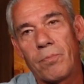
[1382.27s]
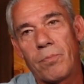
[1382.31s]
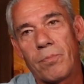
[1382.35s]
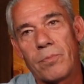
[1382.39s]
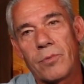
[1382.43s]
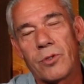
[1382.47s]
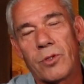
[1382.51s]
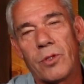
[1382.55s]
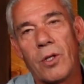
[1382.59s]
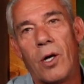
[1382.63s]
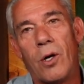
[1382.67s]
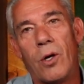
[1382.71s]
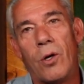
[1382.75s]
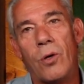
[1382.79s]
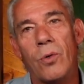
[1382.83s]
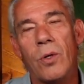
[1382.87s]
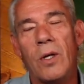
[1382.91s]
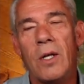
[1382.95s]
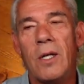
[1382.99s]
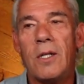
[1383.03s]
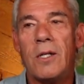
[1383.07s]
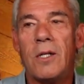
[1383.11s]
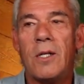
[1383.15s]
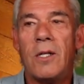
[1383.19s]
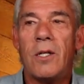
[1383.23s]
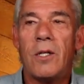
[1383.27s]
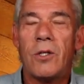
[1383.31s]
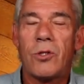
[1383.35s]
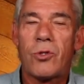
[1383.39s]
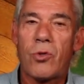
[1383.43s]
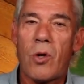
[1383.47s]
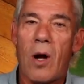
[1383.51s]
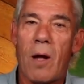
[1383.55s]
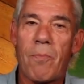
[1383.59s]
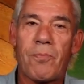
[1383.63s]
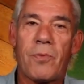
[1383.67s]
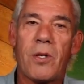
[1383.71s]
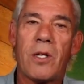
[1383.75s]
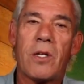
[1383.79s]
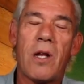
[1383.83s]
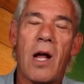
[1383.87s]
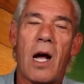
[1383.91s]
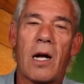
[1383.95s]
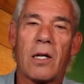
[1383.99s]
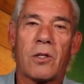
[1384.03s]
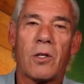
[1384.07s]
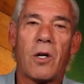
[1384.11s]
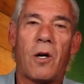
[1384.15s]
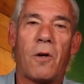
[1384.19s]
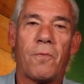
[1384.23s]
So Trump did
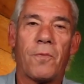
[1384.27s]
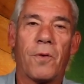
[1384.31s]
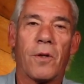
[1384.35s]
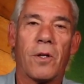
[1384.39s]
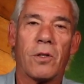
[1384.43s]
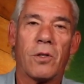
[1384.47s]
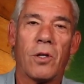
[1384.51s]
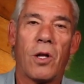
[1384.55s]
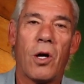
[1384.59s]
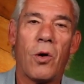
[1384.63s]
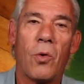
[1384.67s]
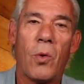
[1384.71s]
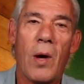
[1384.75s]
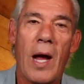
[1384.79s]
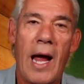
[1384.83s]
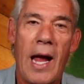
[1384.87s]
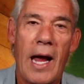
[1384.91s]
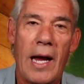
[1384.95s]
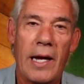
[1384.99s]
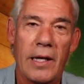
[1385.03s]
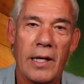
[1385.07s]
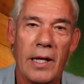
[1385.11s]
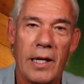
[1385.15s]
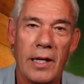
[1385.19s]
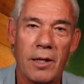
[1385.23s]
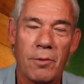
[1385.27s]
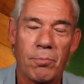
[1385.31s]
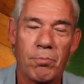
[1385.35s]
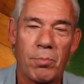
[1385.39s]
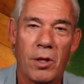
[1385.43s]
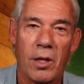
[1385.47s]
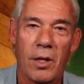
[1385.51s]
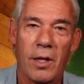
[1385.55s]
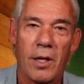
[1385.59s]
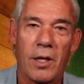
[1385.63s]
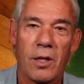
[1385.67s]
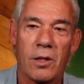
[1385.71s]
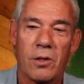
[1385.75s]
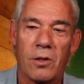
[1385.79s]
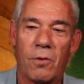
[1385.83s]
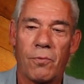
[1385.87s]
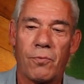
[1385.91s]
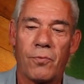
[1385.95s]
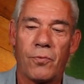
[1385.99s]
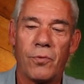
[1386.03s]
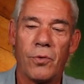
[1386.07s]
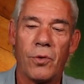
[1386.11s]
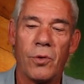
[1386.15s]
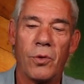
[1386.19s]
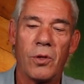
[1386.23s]
not go for the low-hanging political
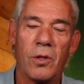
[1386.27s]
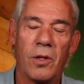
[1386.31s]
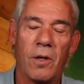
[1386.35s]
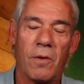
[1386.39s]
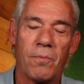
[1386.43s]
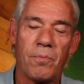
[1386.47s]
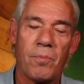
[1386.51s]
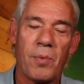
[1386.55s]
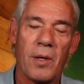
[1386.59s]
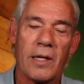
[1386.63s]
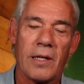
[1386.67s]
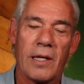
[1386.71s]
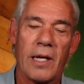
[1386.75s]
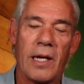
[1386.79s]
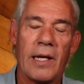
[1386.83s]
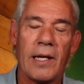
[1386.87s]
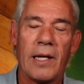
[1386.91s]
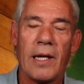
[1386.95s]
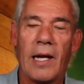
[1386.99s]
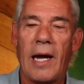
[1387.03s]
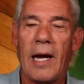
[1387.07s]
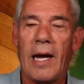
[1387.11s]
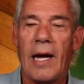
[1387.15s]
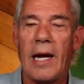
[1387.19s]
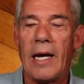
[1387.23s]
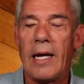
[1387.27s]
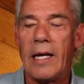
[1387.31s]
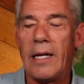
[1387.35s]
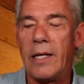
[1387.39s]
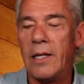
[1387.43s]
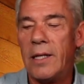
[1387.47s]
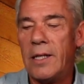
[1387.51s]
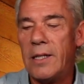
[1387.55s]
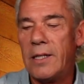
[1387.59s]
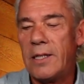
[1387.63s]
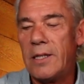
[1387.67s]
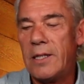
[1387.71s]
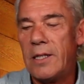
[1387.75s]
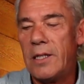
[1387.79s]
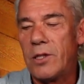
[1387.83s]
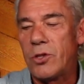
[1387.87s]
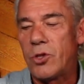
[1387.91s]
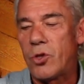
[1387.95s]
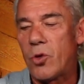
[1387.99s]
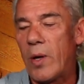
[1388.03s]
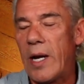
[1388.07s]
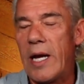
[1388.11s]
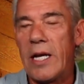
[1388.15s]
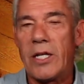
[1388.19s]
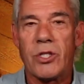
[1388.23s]
fruit of picking a
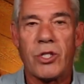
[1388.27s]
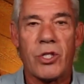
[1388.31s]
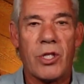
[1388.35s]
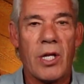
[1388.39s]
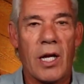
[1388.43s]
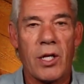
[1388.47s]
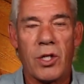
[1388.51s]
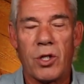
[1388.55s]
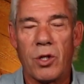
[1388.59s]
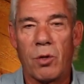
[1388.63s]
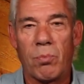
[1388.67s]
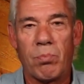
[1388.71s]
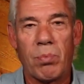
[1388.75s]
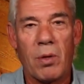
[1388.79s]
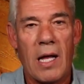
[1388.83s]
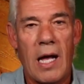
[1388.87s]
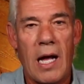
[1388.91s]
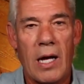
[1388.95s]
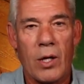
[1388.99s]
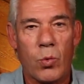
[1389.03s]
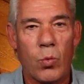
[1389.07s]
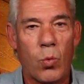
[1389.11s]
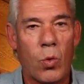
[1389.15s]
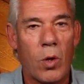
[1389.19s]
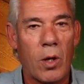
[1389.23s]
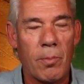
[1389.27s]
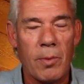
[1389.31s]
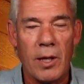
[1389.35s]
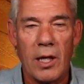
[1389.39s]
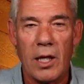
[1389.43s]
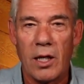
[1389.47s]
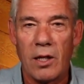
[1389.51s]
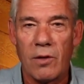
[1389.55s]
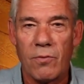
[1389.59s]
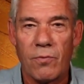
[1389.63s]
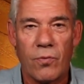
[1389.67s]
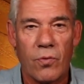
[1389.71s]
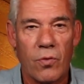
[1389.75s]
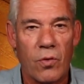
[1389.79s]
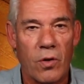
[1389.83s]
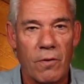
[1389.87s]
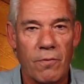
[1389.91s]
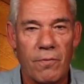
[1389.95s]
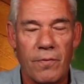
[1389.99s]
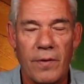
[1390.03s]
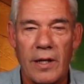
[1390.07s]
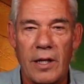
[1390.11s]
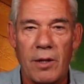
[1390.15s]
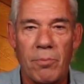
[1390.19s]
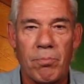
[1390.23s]
transgender black woman for
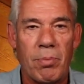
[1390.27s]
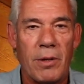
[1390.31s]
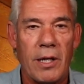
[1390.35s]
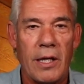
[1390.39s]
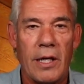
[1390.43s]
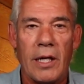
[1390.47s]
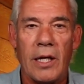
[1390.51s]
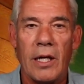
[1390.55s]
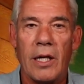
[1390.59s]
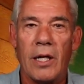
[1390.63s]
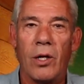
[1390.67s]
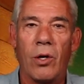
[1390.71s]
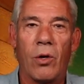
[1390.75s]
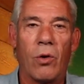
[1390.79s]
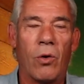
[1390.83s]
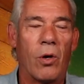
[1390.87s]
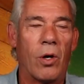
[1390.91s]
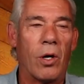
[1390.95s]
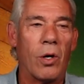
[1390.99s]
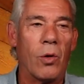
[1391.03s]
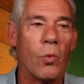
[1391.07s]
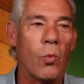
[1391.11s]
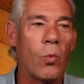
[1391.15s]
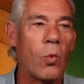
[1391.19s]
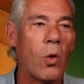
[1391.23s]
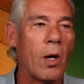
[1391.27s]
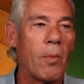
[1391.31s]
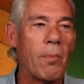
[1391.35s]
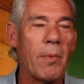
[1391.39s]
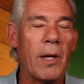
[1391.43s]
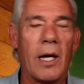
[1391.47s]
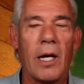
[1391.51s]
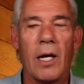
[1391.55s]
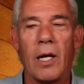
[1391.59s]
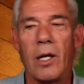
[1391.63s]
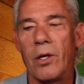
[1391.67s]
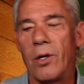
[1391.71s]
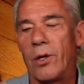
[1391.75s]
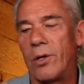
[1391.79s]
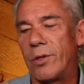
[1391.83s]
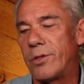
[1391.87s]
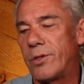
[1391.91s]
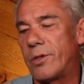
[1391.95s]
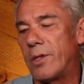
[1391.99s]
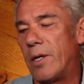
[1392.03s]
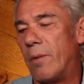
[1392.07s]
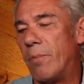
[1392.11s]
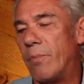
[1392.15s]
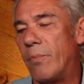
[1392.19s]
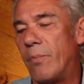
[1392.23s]
VP or a woman or
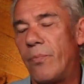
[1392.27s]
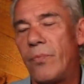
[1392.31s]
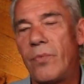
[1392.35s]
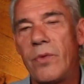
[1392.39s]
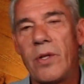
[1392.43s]
some,